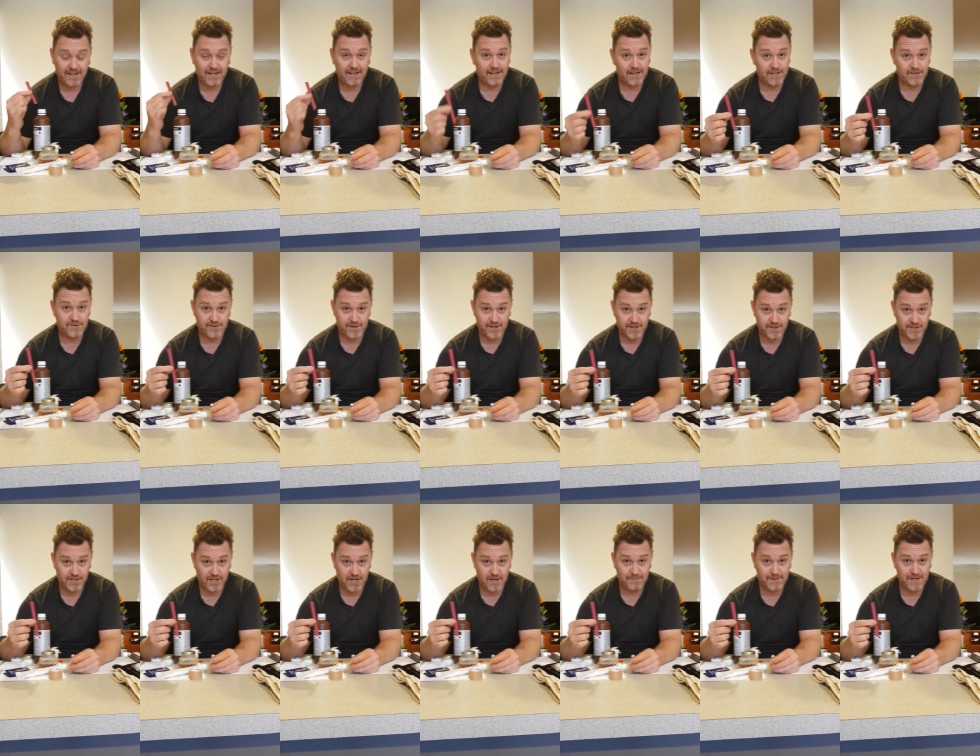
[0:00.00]
Gets rid of the
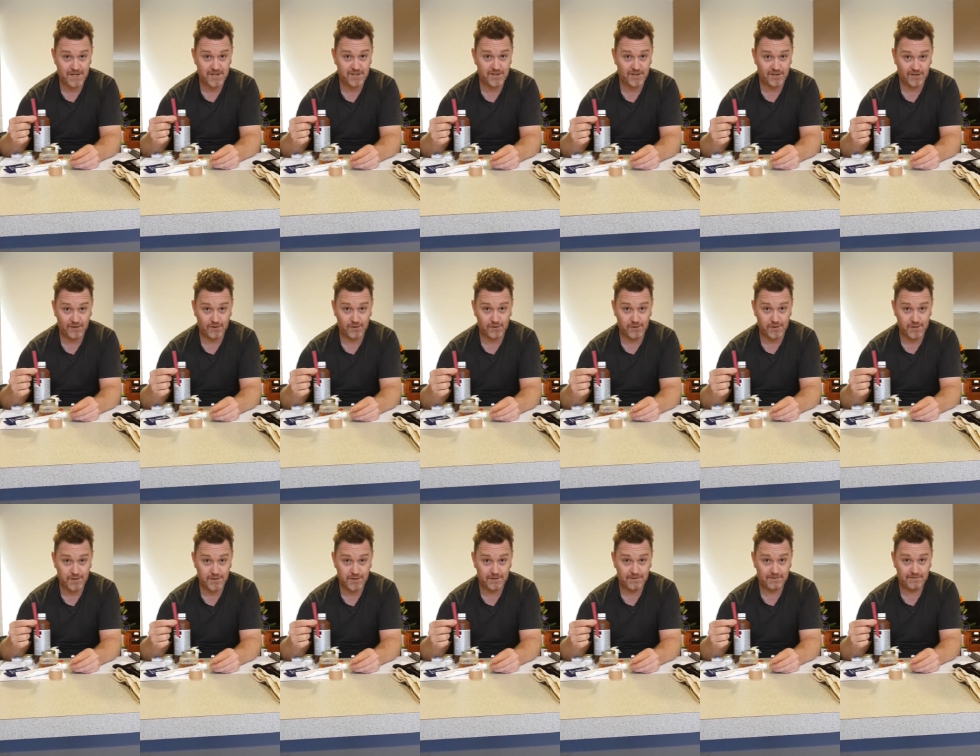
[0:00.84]
sharp edges on the
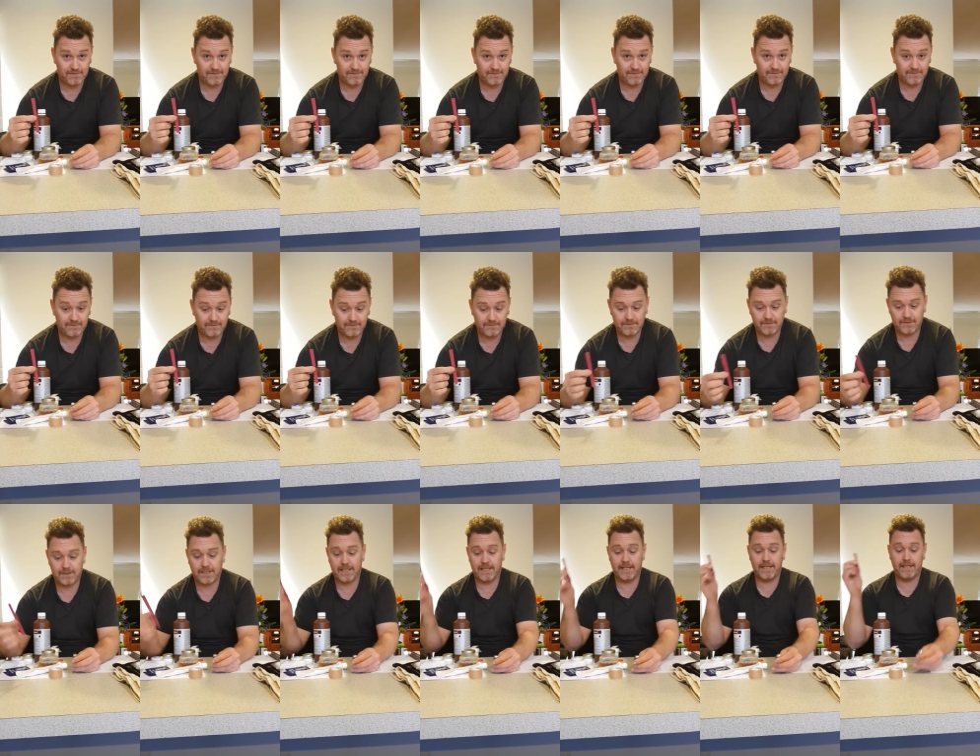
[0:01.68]
claws.
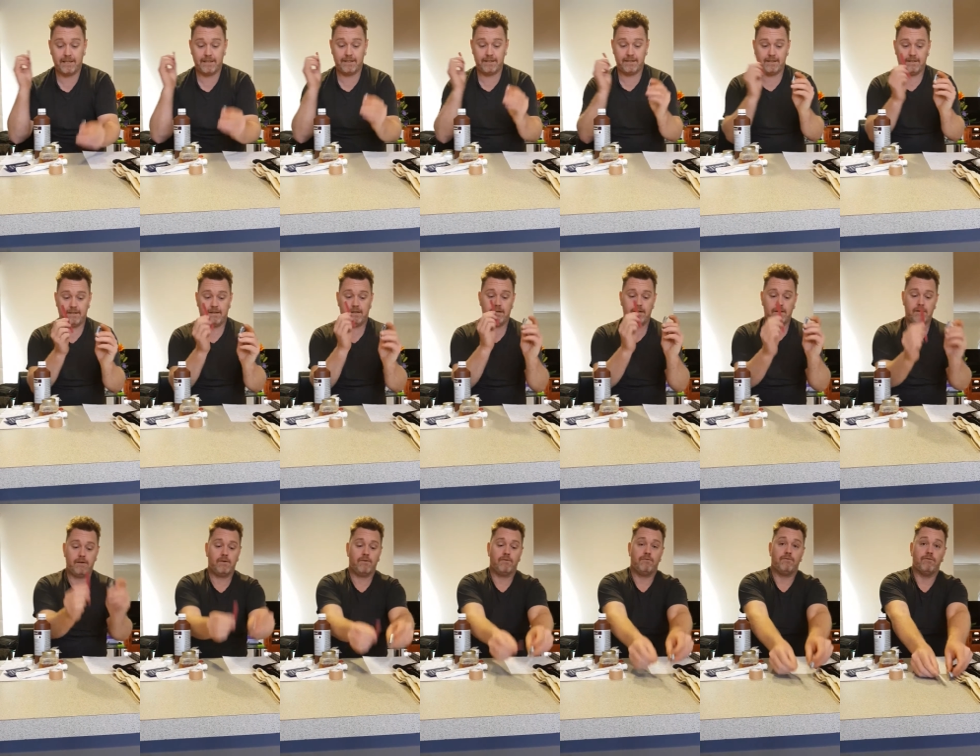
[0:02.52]
Okay,
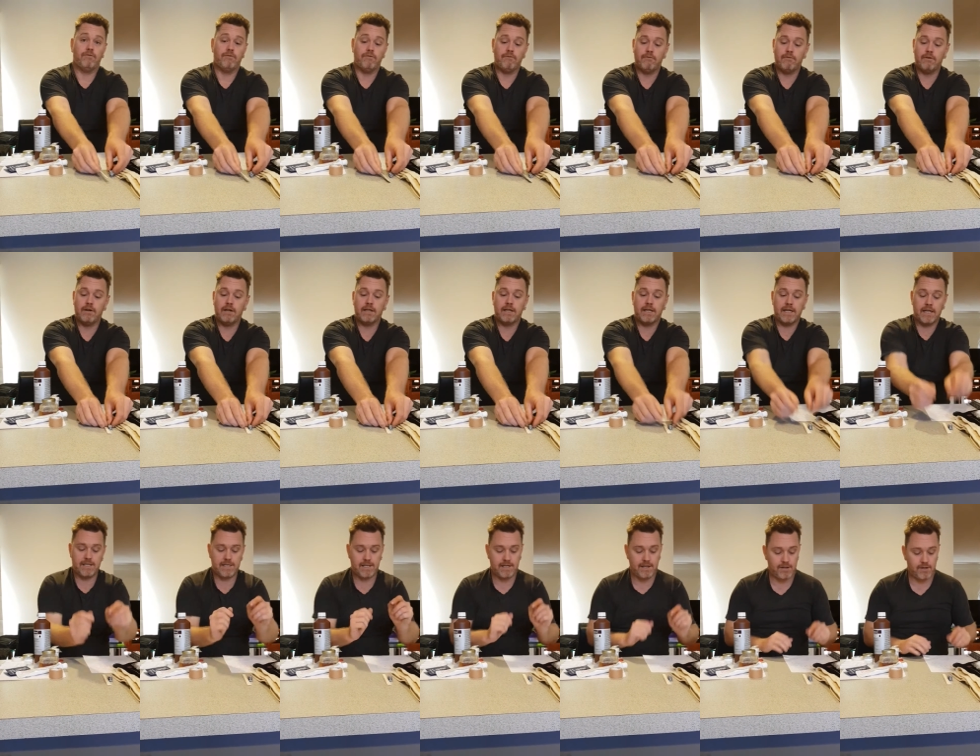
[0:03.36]
really
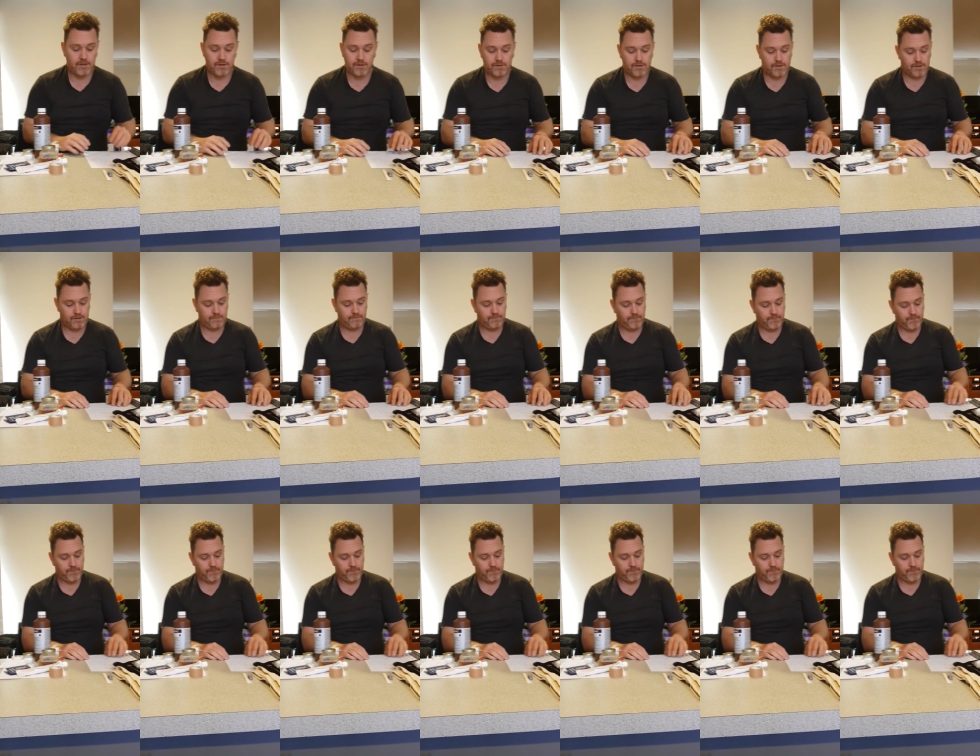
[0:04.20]
easy to use.